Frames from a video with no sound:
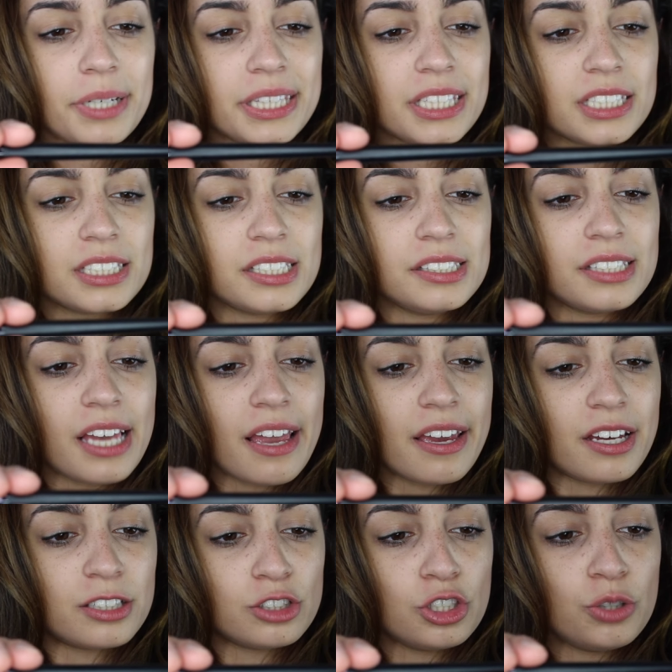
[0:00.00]
But this is
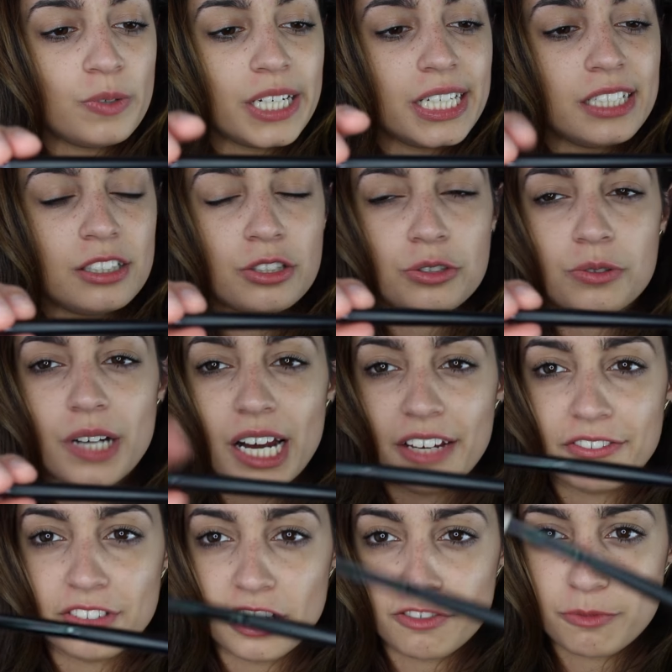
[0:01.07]
a 282 eye
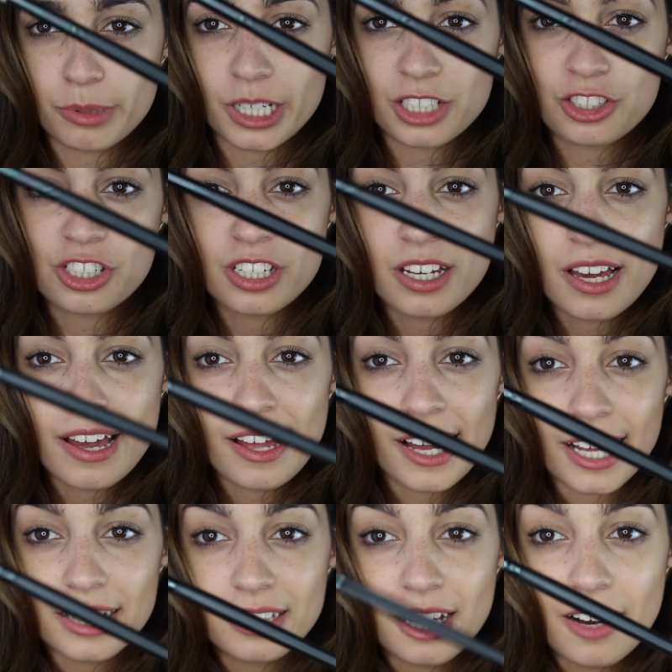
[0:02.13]
fluff brush.
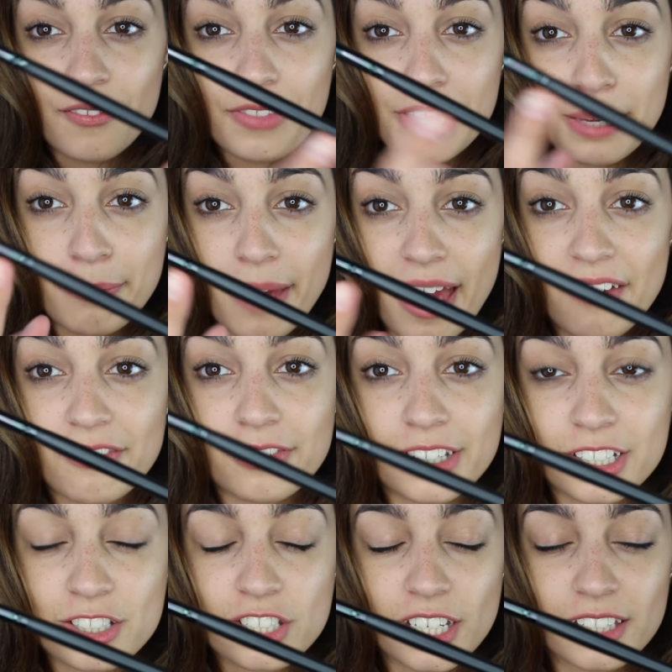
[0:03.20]
I love the matte
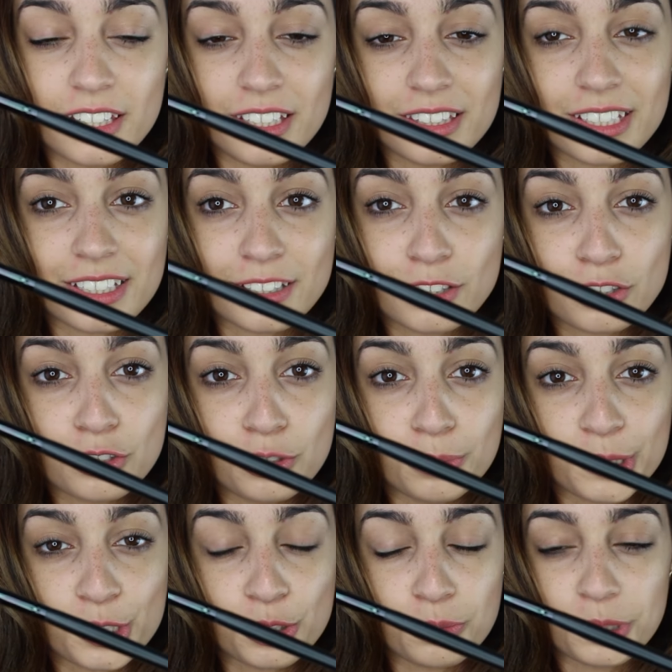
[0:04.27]
finish. I think that is super,
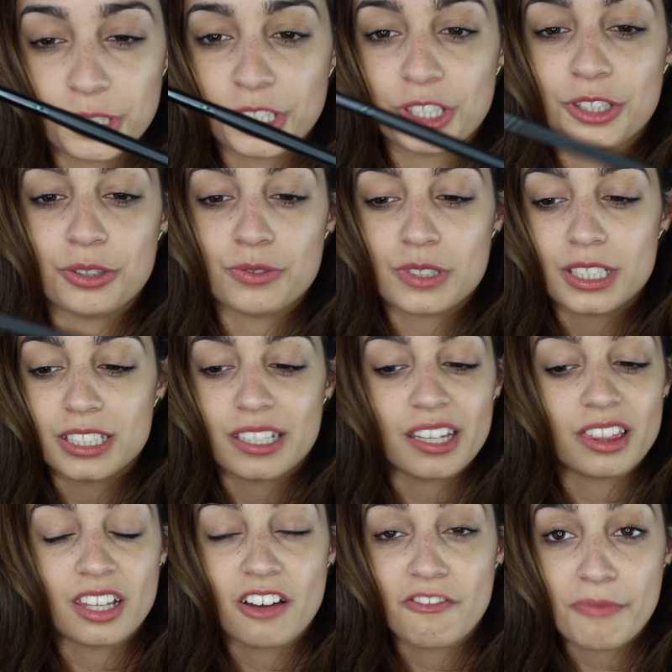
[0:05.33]
super cute because I
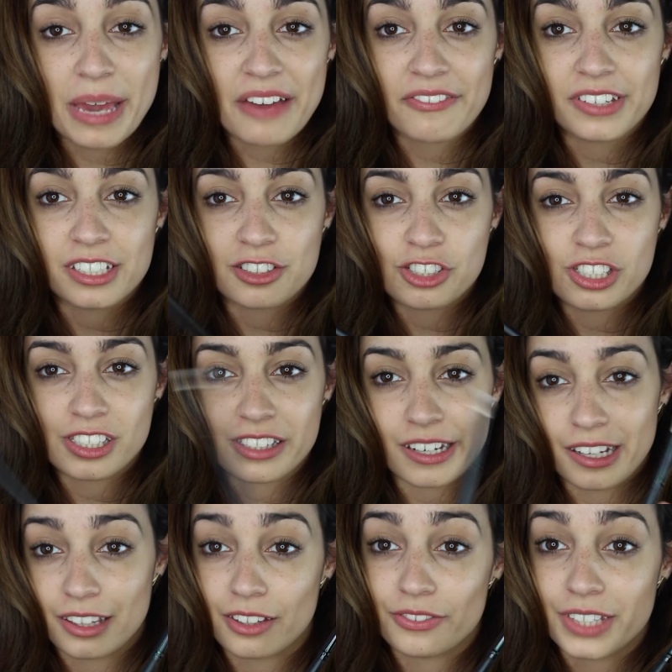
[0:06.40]
love matte finishes and
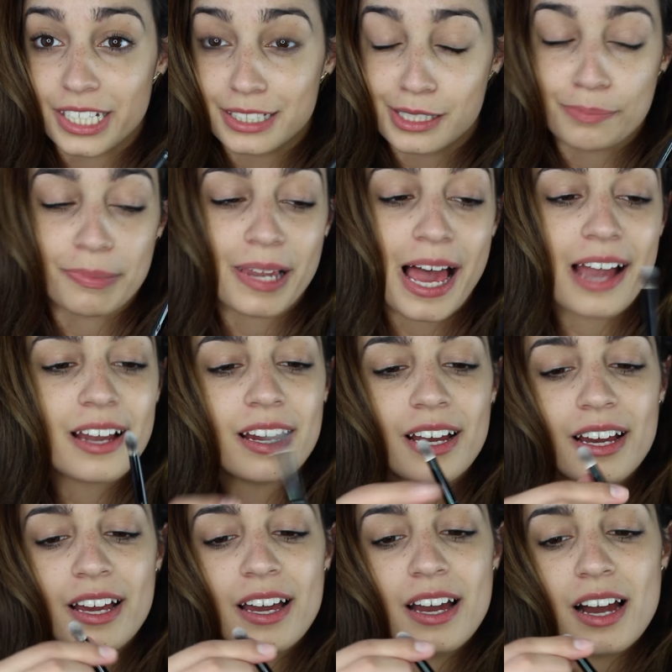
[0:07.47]
I love that it's black.
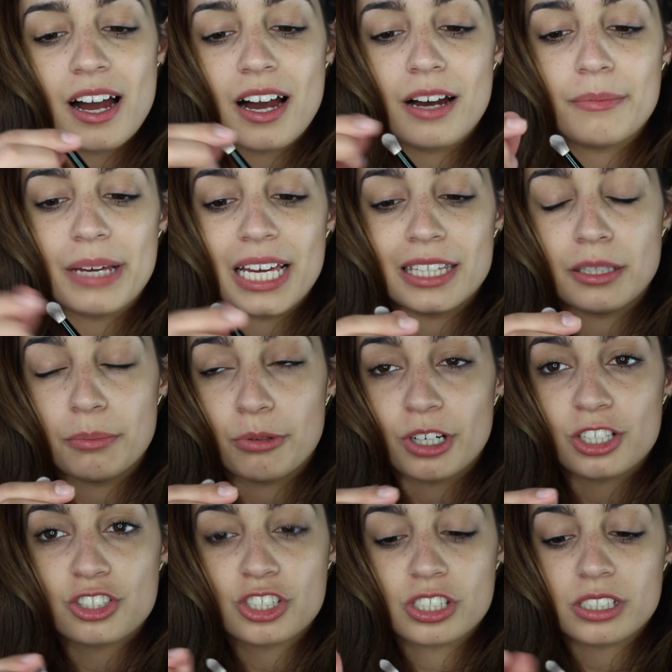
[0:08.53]
Um, and the
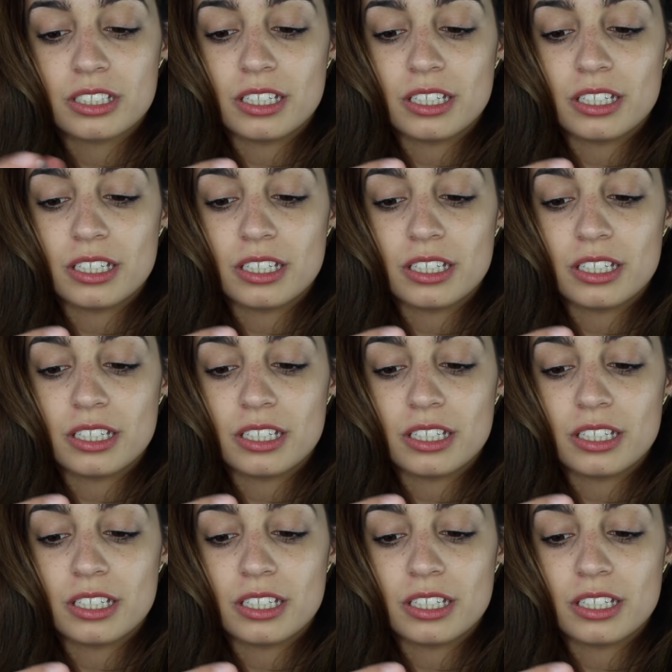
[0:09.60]
brush